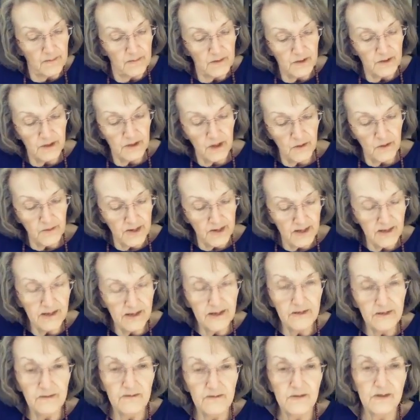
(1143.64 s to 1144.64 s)
So he
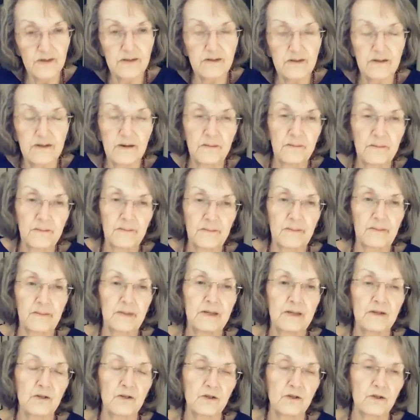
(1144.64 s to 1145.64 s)
gives some
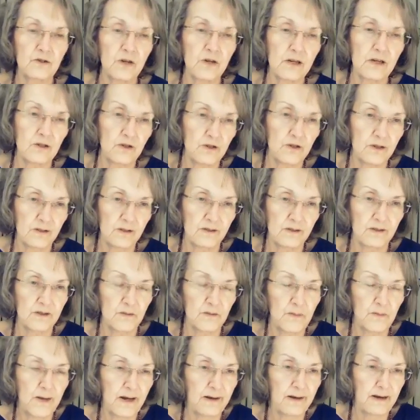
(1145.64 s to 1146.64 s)
instructions
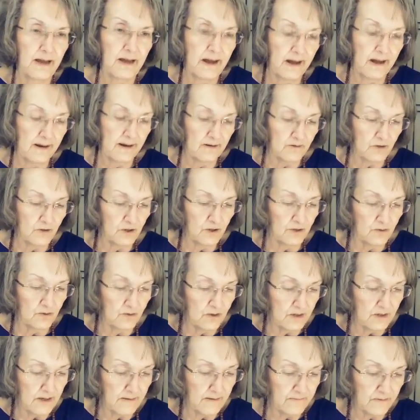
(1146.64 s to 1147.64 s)
about how to
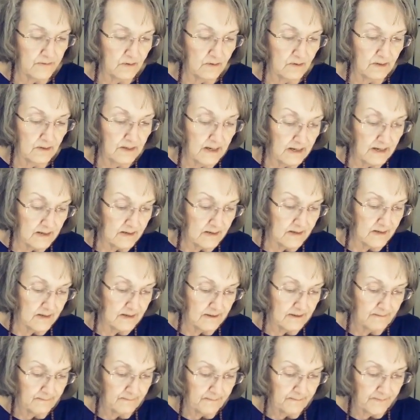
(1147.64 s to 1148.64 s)
suffer
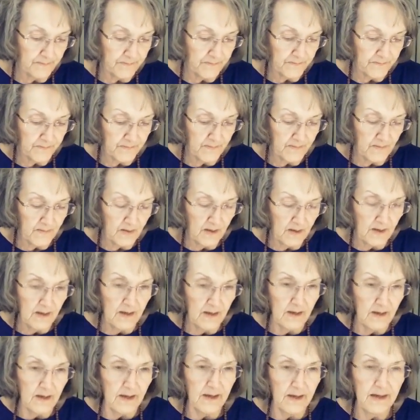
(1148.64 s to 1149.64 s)
less.
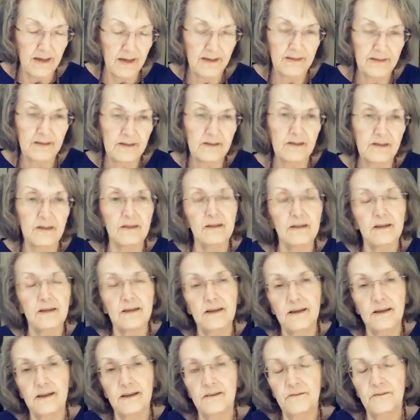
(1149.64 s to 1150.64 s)
And
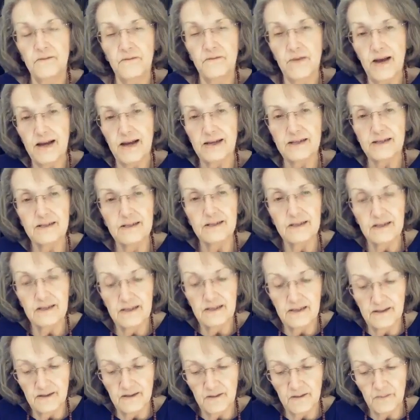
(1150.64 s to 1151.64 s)
in fact,
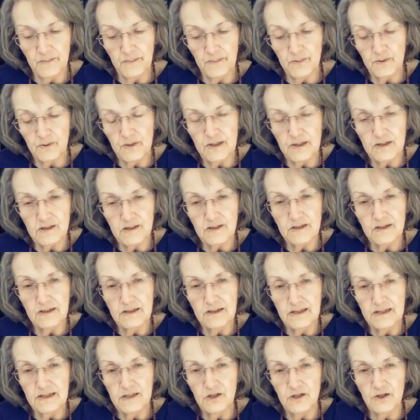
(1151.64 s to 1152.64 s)
in the Buddhist
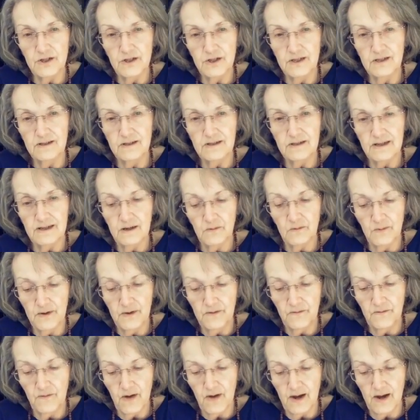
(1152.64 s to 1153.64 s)
teachings that
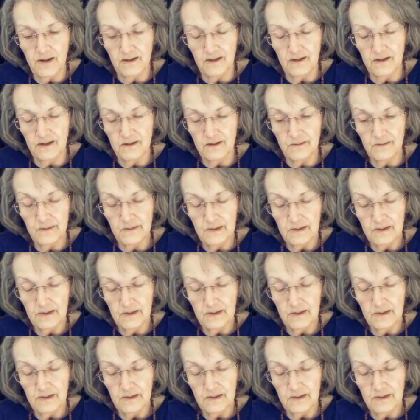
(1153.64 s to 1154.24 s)
we follow,